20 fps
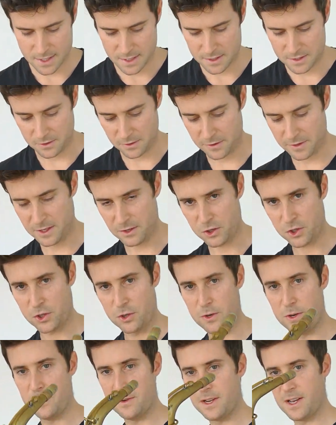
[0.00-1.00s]
The other thing I'll
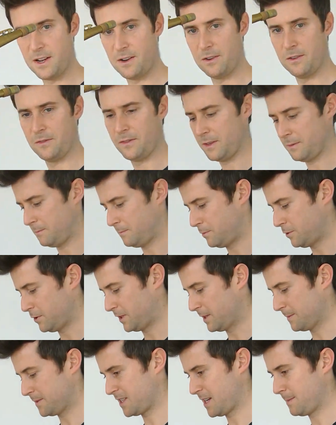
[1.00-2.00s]
show you now, I'll put
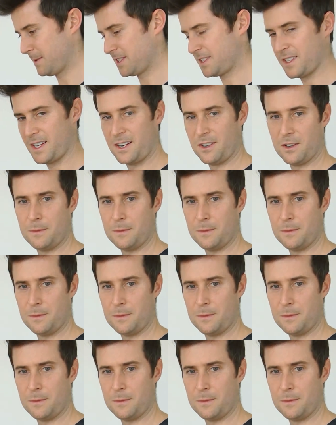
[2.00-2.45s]
them side by side.